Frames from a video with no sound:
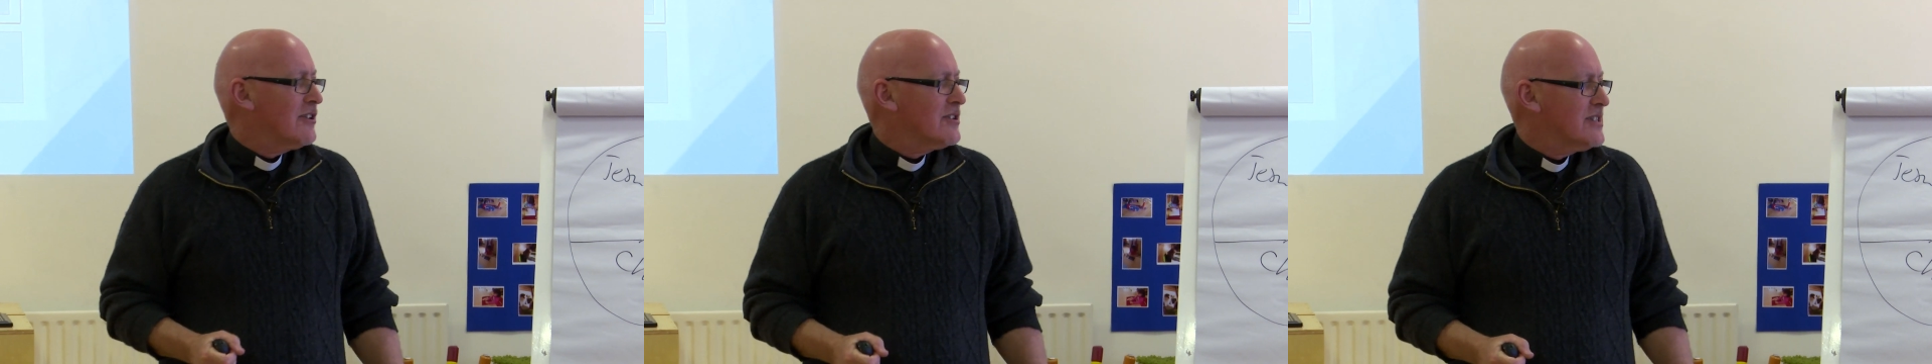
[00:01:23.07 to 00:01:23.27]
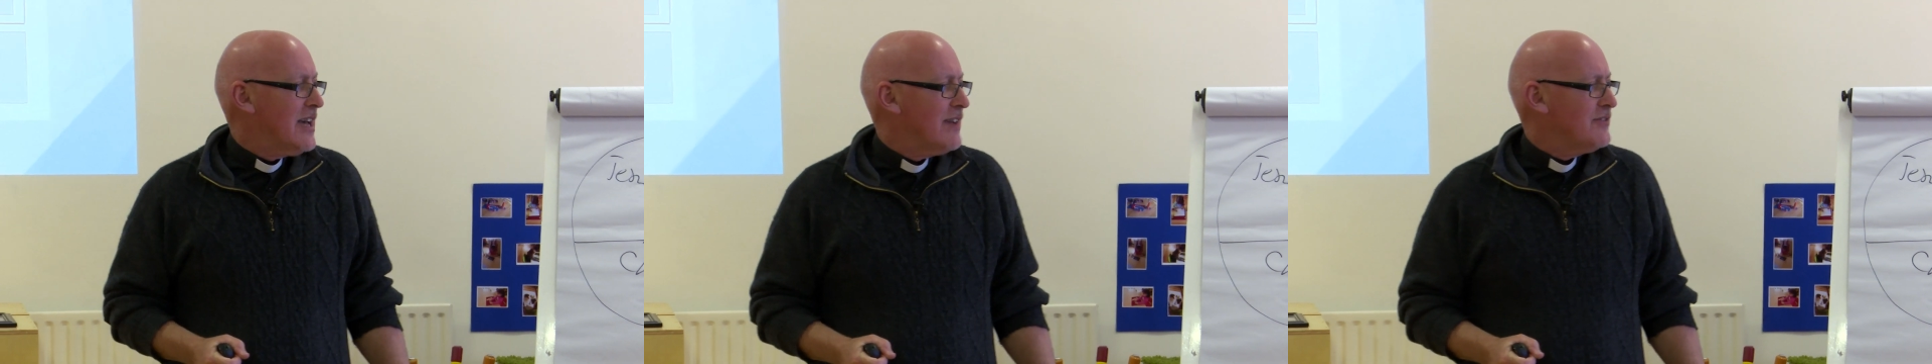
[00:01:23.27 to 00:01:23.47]

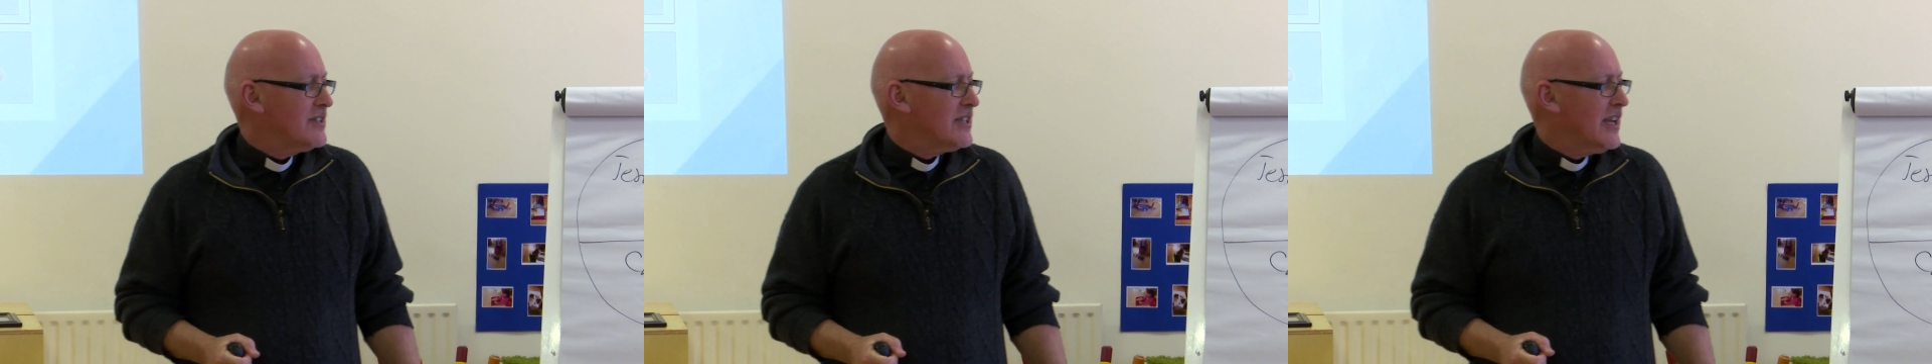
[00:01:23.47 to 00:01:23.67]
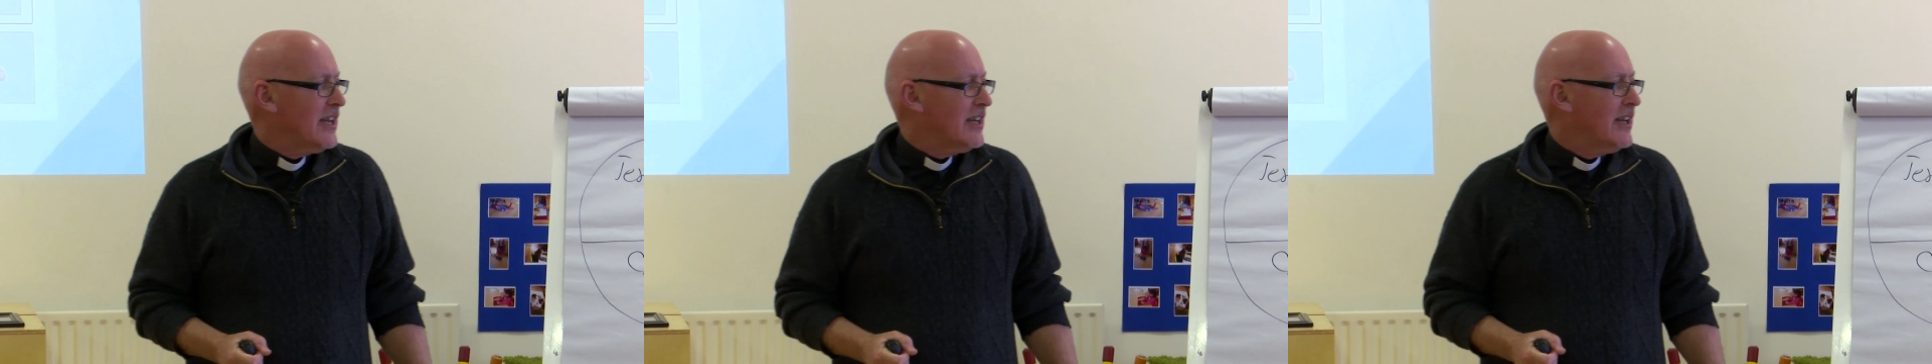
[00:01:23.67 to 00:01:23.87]
or
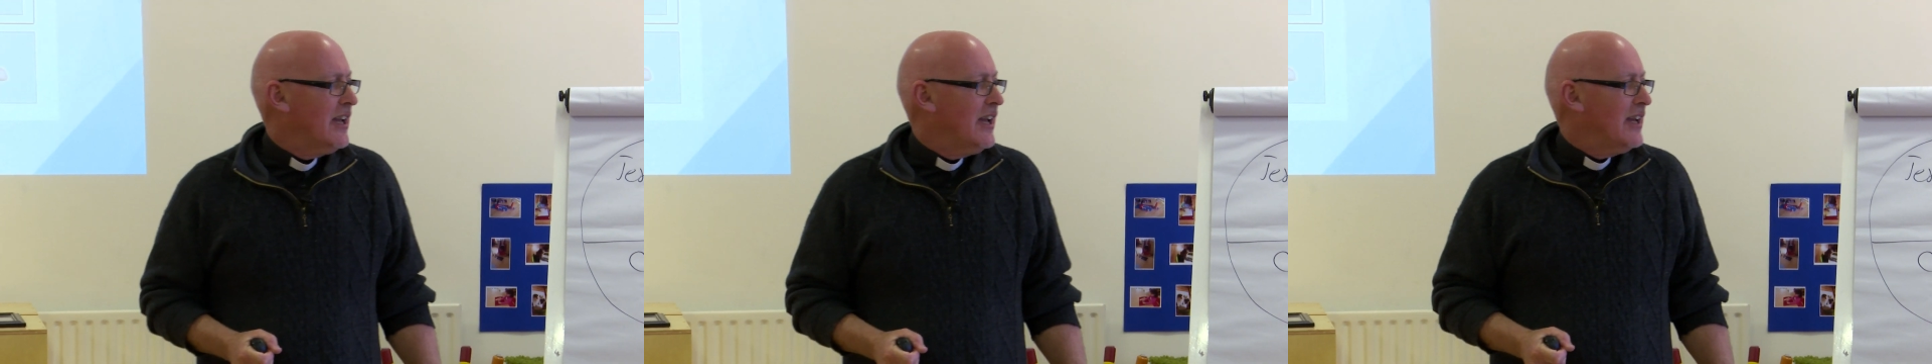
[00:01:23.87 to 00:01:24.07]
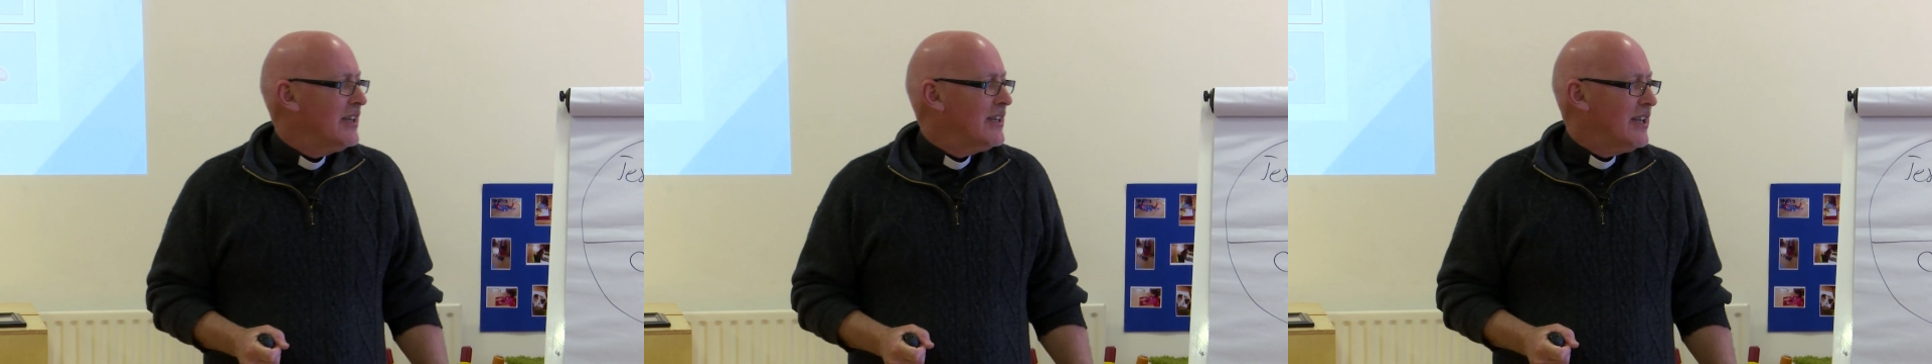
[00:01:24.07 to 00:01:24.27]
17
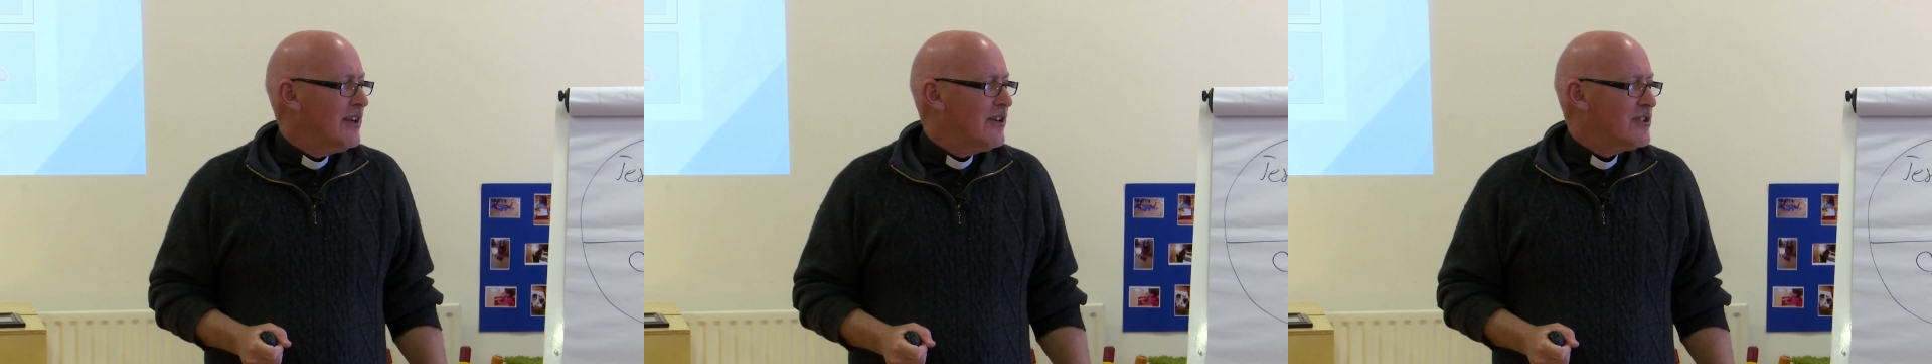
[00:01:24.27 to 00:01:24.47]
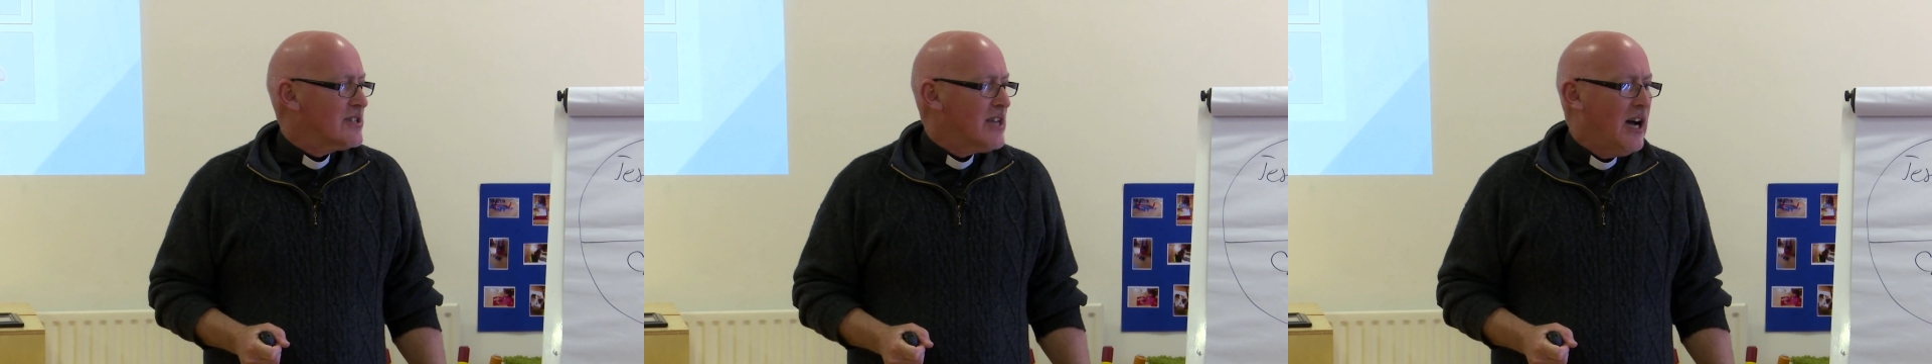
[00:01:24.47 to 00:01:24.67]

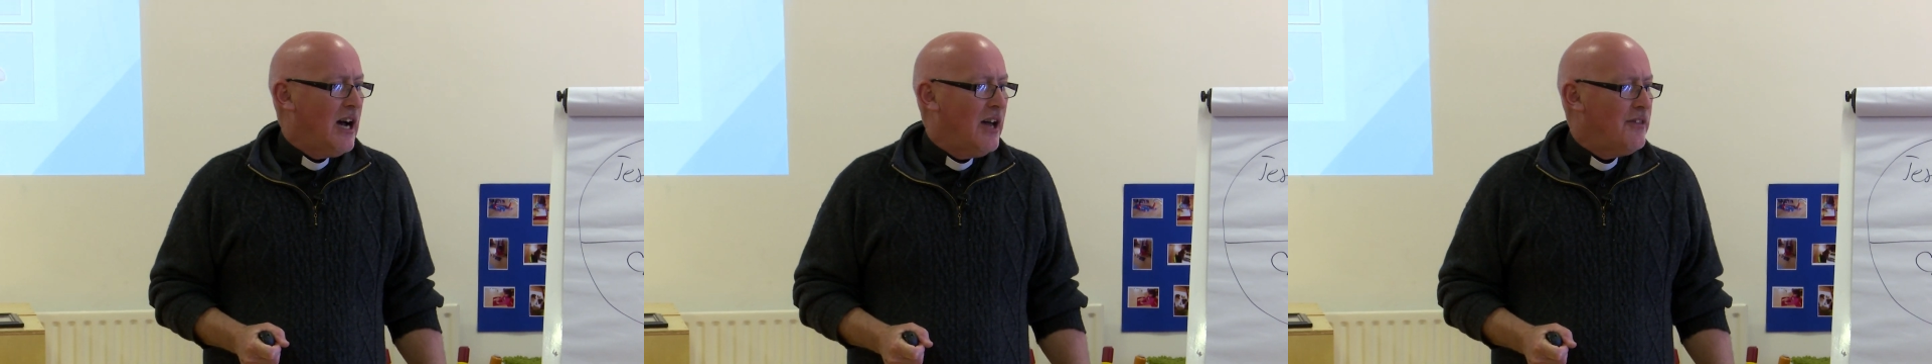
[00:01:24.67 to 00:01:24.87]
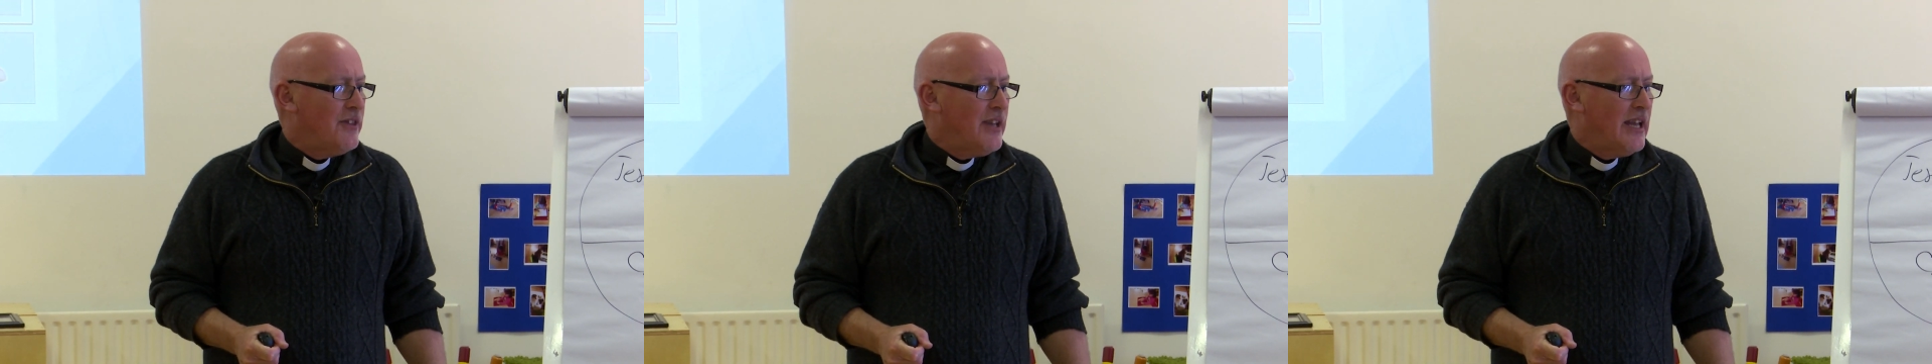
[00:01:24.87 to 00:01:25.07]
years
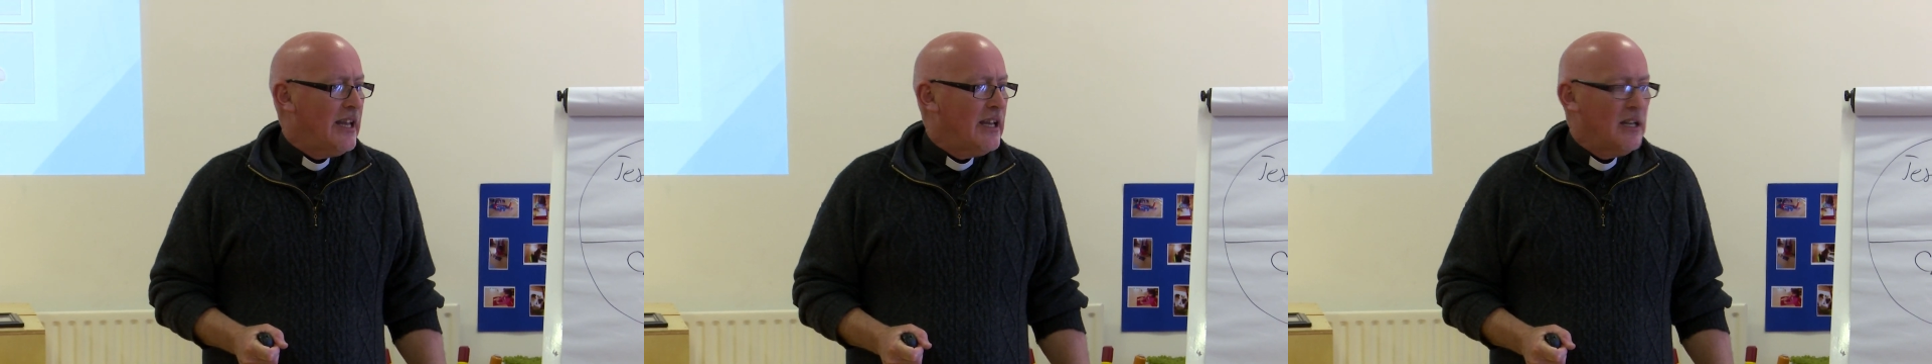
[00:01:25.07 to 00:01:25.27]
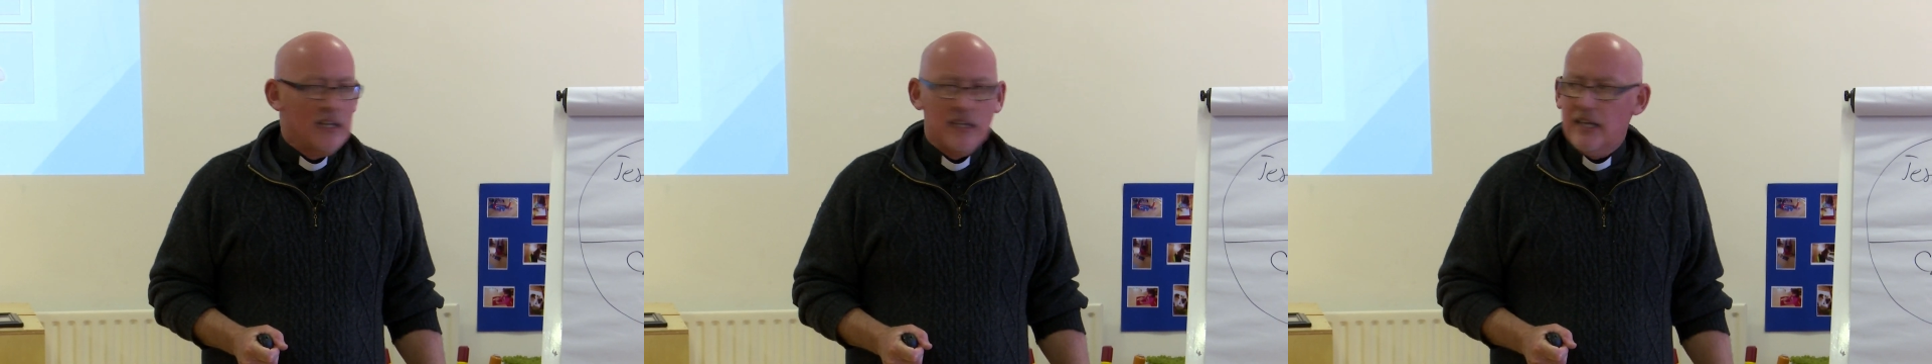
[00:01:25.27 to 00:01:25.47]
and they,